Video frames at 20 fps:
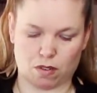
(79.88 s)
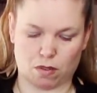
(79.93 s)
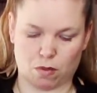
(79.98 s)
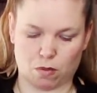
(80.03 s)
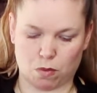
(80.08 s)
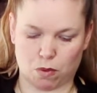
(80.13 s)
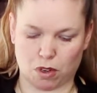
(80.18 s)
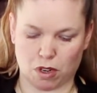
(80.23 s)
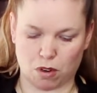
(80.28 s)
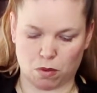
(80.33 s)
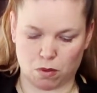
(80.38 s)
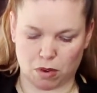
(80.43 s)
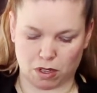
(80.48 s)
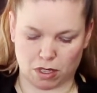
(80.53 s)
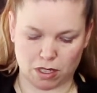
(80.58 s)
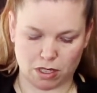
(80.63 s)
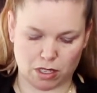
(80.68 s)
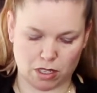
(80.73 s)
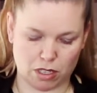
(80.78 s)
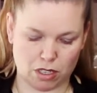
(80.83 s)
We're going to work
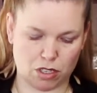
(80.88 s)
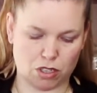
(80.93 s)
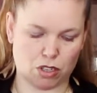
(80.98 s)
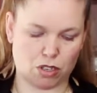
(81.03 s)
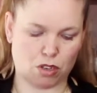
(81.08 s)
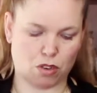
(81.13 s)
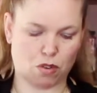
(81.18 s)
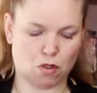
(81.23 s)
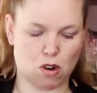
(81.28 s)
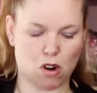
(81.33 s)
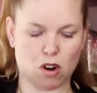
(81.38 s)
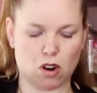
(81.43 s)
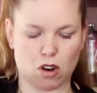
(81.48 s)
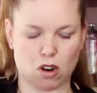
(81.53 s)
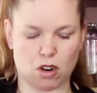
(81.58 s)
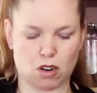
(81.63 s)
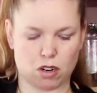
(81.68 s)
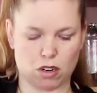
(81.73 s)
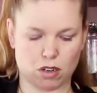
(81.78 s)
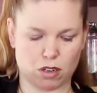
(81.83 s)
this into
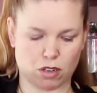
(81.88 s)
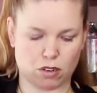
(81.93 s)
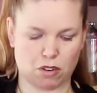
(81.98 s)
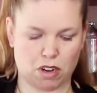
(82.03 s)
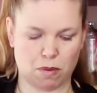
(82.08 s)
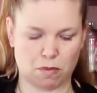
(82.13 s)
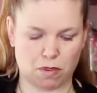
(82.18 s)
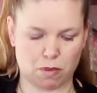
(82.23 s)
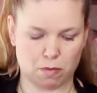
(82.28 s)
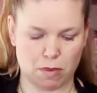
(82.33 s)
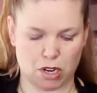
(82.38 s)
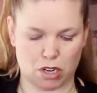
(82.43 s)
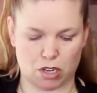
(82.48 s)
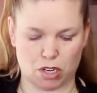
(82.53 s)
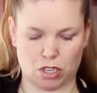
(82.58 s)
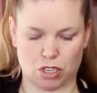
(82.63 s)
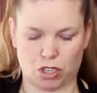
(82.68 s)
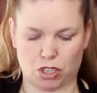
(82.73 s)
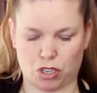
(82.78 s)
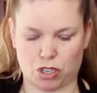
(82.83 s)
our creamed butter
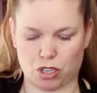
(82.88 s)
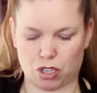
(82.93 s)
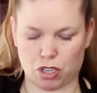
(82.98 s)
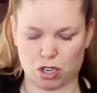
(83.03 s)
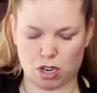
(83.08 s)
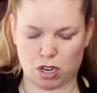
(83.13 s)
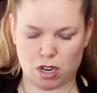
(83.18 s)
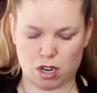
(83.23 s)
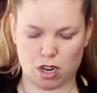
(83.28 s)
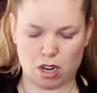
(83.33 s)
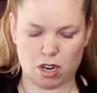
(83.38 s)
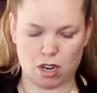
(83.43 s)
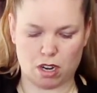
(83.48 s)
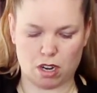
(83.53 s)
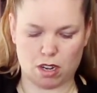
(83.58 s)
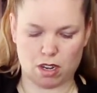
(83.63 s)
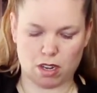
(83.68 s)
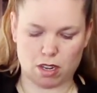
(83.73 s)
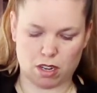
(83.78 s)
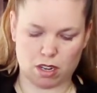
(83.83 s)
and sugar.
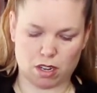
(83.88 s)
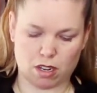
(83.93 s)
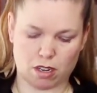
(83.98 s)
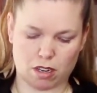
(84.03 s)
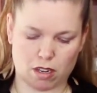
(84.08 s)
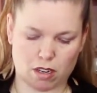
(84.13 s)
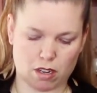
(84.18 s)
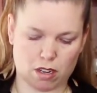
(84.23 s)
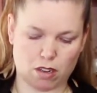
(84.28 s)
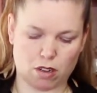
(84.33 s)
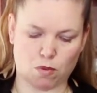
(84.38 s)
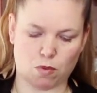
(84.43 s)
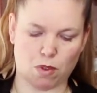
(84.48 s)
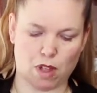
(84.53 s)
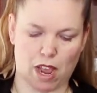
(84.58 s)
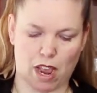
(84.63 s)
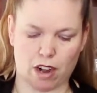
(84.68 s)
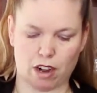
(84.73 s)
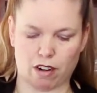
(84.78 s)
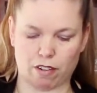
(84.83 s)
We'll
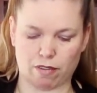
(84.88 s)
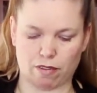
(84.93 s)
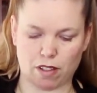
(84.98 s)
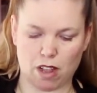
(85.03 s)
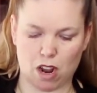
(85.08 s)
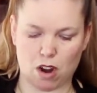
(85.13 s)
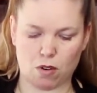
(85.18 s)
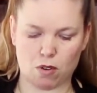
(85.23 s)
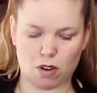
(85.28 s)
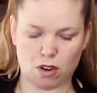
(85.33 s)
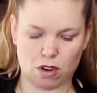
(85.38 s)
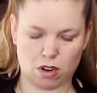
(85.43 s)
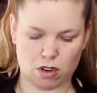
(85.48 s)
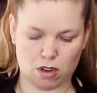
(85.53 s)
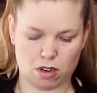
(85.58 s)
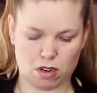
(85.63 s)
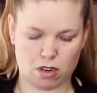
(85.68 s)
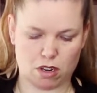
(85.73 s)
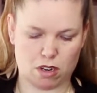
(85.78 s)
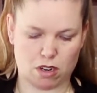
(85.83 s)
add our flour,
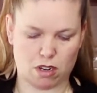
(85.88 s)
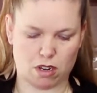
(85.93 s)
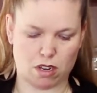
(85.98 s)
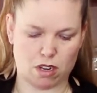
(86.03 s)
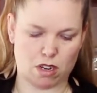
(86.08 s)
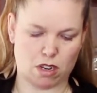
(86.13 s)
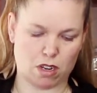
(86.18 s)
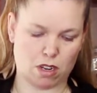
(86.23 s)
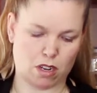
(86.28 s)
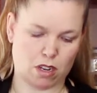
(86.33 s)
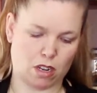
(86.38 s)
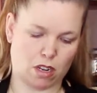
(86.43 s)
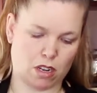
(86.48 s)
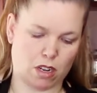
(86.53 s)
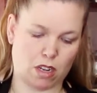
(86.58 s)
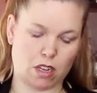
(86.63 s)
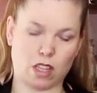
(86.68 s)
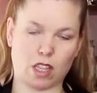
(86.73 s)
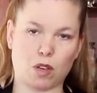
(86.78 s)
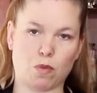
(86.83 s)

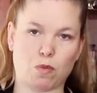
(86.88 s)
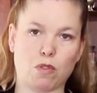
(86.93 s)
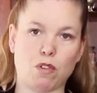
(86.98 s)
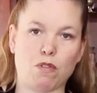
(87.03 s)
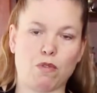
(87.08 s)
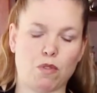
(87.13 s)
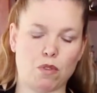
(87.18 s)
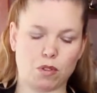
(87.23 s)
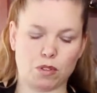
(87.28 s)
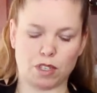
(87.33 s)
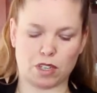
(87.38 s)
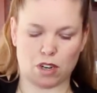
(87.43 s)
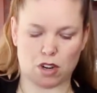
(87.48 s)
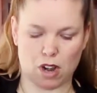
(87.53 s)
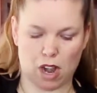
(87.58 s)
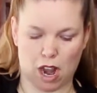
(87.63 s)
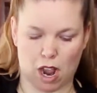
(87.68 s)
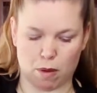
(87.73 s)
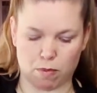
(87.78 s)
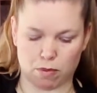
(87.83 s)
and then we'll fold in our
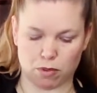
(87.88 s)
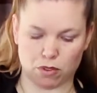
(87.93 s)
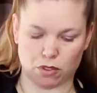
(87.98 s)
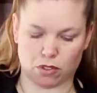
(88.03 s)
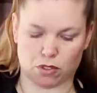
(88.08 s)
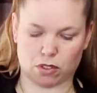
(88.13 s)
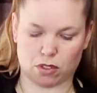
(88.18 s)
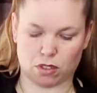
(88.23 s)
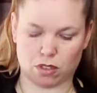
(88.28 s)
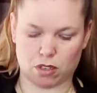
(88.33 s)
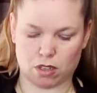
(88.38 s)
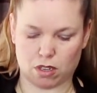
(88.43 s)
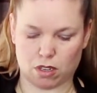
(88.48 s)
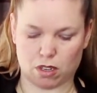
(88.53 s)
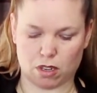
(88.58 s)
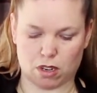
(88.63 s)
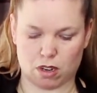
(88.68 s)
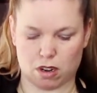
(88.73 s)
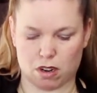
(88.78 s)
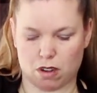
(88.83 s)
apples.
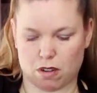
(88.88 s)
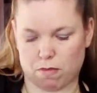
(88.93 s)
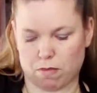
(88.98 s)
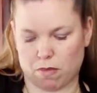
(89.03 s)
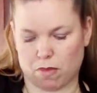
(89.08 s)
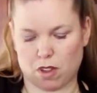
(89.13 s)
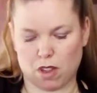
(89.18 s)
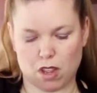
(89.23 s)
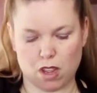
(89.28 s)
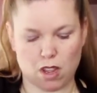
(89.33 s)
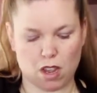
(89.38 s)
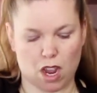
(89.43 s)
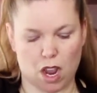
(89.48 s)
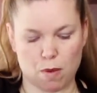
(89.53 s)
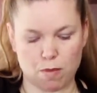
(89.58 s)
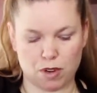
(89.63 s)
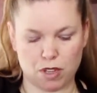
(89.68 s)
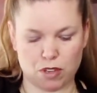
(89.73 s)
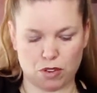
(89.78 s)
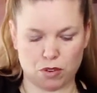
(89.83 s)
I'm
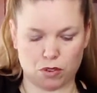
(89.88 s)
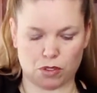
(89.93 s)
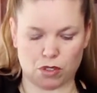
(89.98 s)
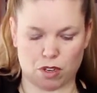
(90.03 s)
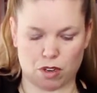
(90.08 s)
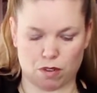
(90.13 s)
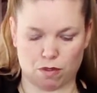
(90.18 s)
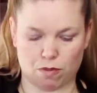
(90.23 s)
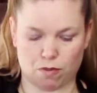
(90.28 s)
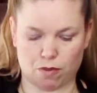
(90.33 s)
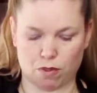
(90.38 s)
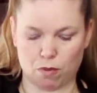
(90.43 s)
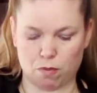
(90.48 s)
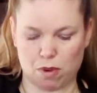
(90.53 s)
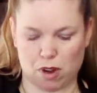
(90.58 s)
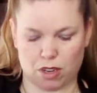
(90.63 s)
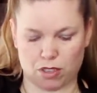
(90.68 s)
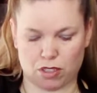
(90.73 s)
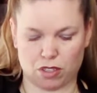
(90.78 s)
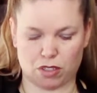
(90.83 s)
going to use a food
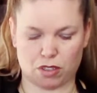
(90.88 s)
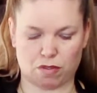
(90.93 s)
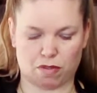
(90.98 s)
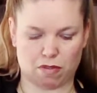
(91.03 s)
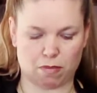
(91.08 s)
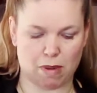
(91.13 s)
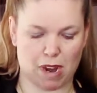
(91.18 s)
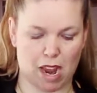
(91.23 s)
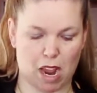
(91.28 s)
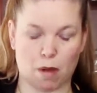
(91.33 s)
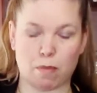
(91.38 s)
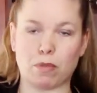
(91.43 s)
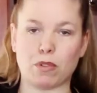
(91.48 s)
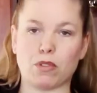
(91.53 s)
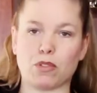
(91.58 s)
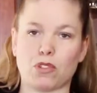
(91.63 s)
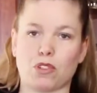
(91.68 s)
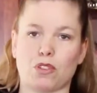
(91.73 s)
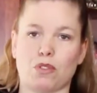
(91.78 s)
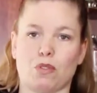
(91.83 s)
processor for my
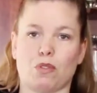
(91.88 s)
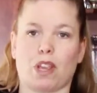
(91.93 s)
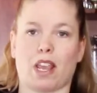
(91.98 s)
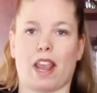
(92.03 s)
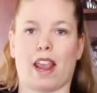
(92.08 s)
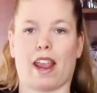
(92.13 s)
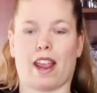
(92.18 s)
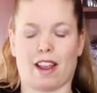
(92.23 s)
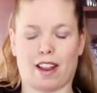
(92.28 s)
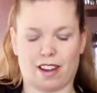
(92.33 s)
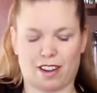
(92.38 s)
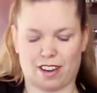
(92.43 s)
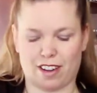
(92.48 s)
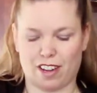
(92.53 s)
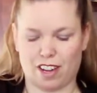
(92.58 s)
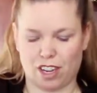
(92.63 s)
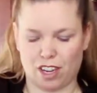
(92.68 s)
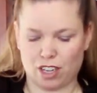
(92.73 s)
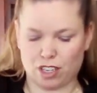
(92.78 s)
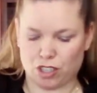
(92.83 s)
apples. You can
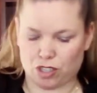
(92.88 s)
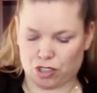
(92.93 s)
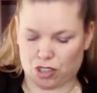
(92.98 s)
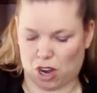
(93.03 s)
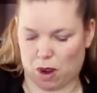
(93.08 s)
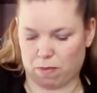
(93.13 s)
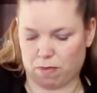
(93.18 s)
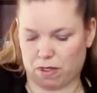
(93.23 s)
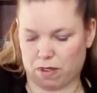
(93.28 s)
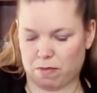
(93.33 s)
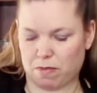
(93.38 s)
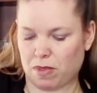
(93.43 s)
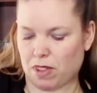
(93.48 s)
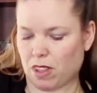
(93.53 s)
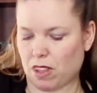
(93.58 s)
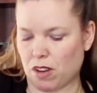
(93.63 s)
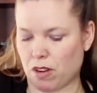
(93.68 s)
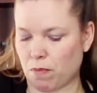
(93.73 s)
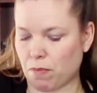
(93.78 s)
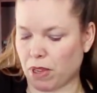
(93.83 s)
chop them.
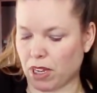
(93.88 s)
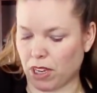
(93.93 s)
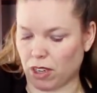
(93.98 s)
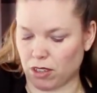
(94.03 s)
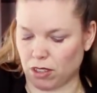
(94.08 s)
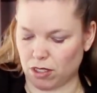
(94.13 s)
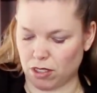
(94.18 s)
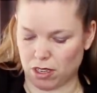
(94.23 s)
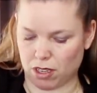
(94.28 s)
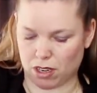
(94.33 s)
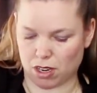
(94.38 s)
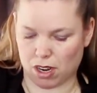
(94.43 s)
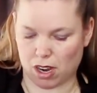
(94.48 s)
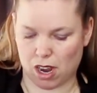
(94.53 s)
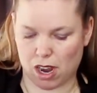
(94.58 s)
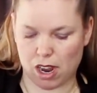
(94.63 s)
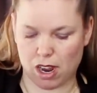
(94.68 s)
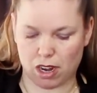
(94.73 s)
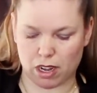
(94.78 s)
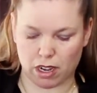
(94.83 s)
They're peeled,
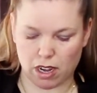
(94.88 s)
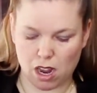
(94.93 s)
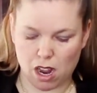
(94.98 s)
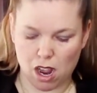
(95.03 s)
and